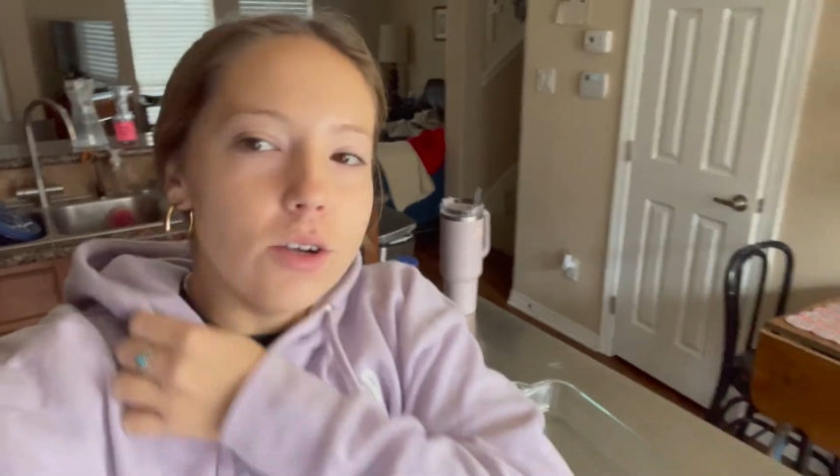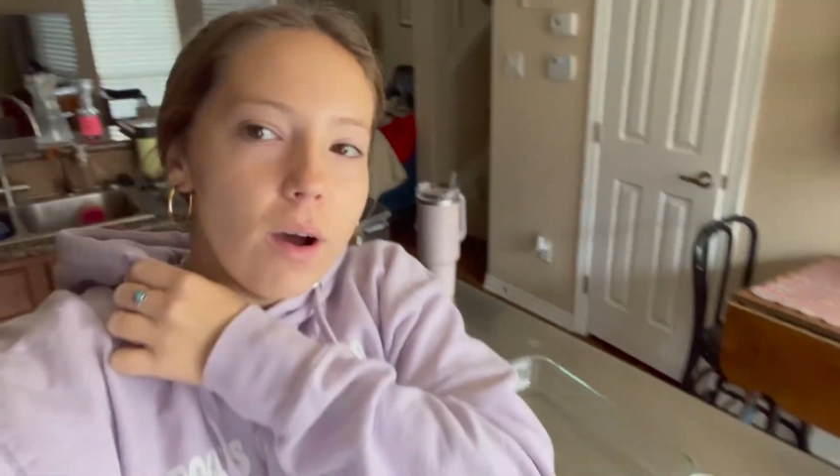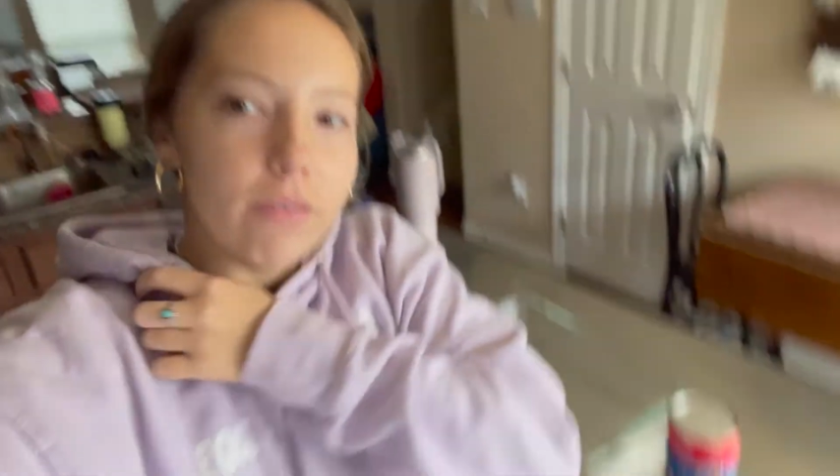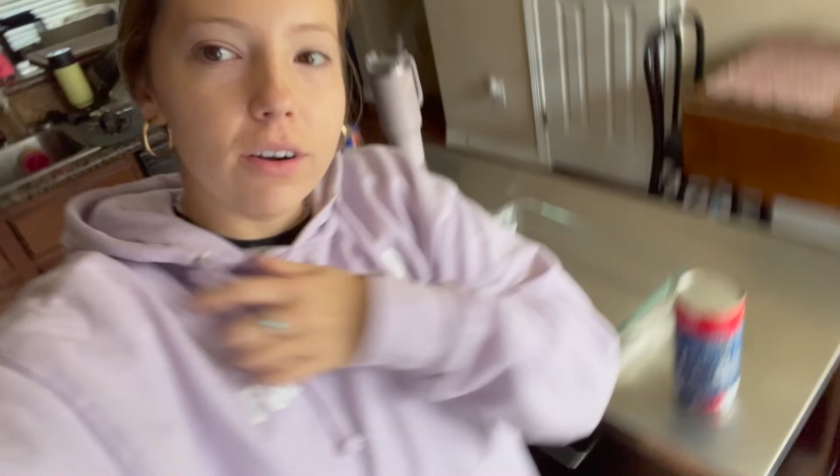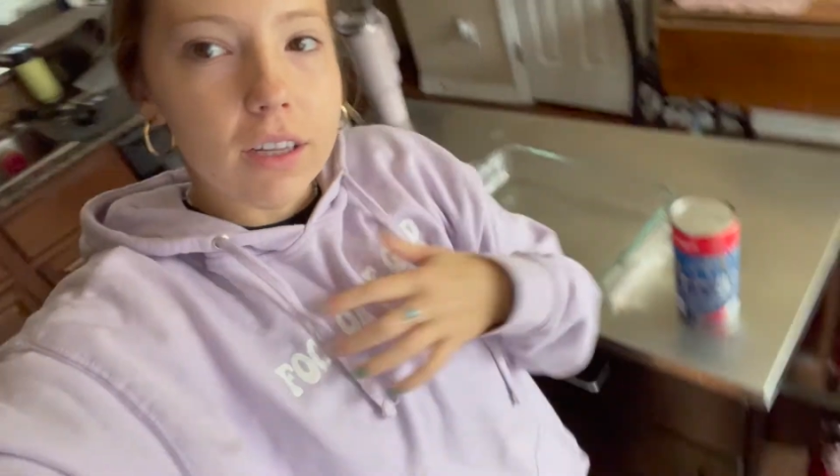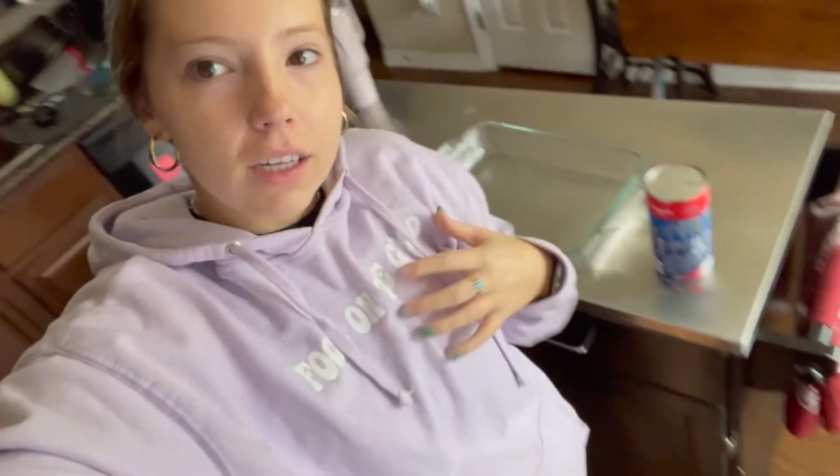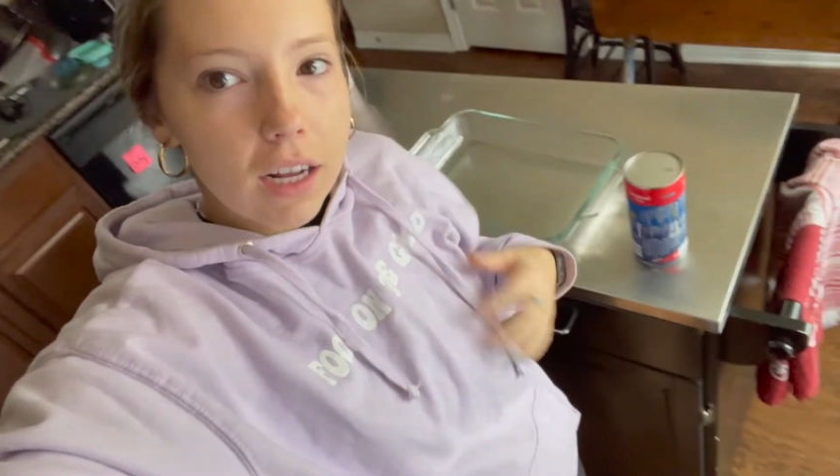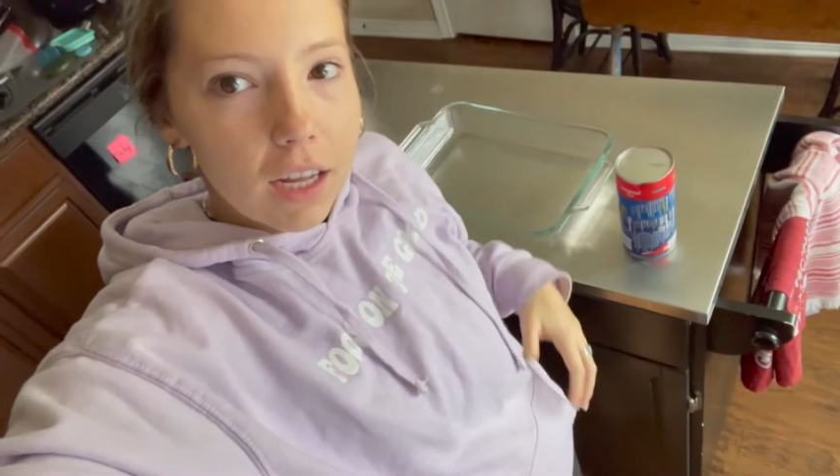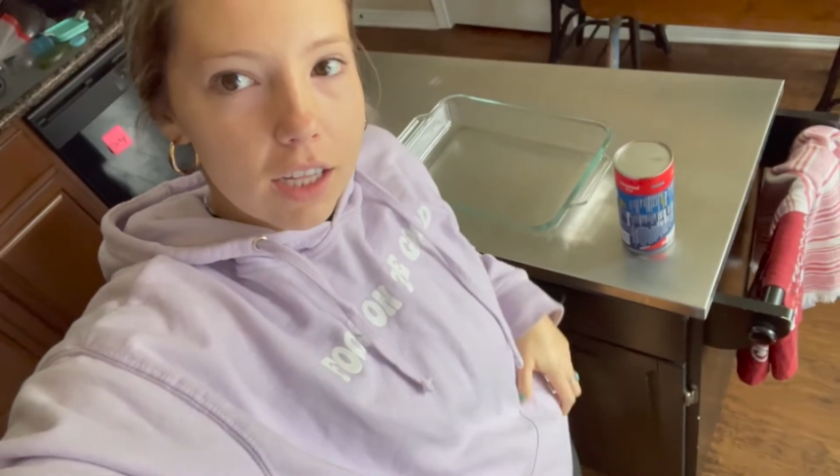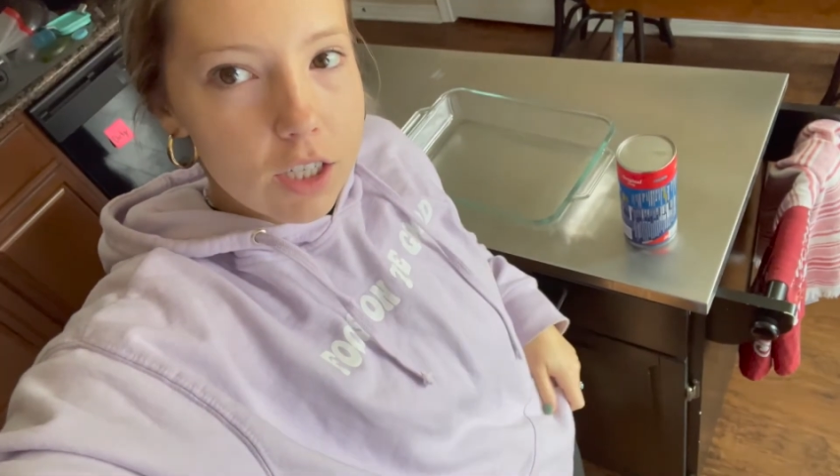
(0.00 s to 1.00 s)
I forgot that I
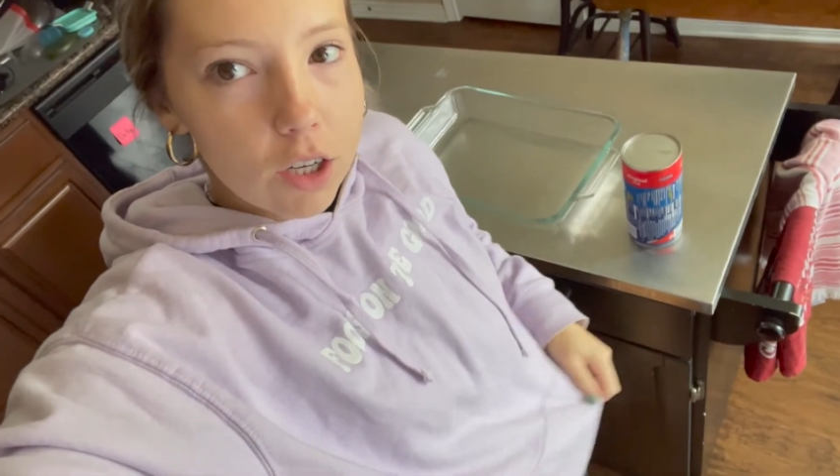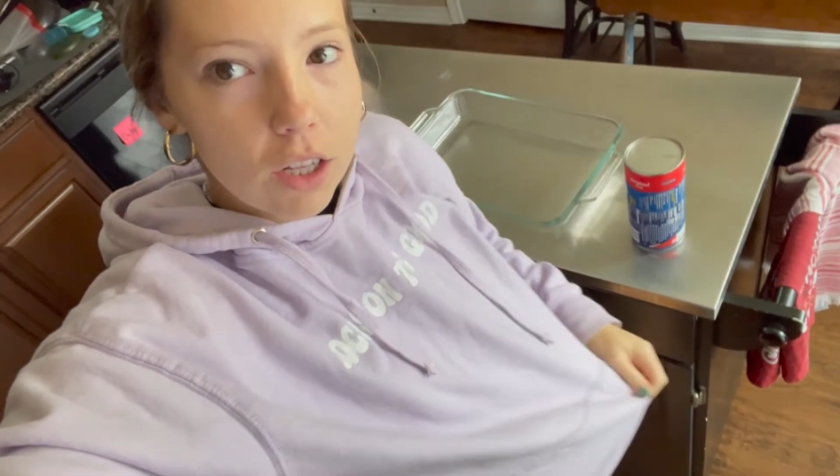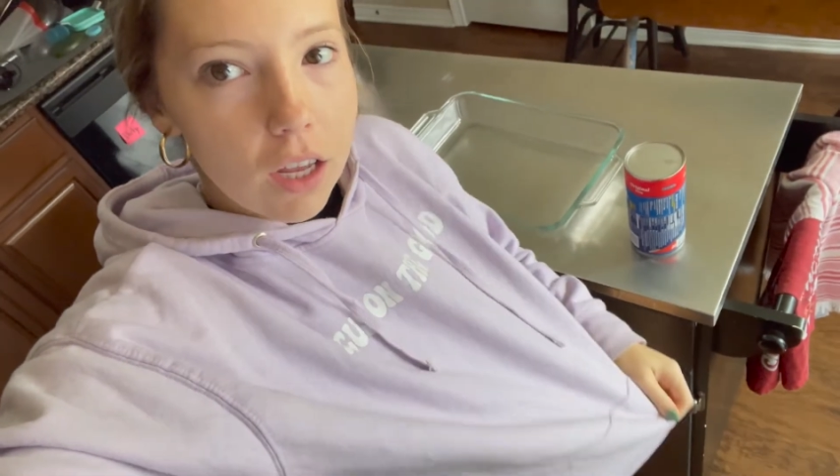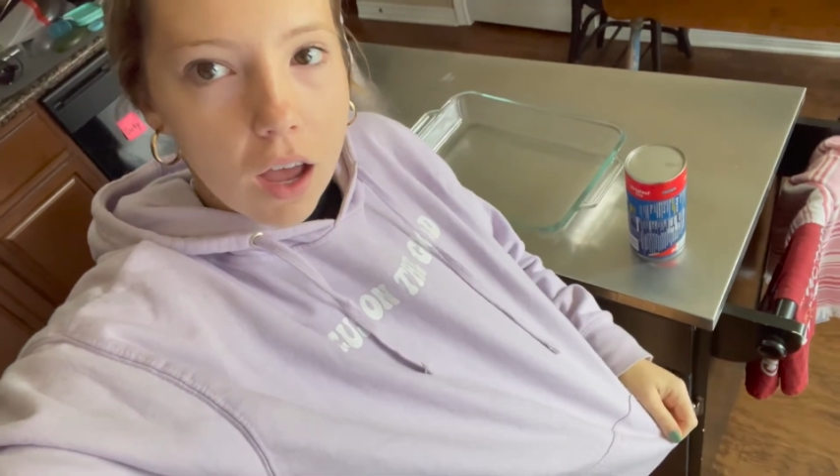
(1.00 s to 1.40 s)
had this hoodie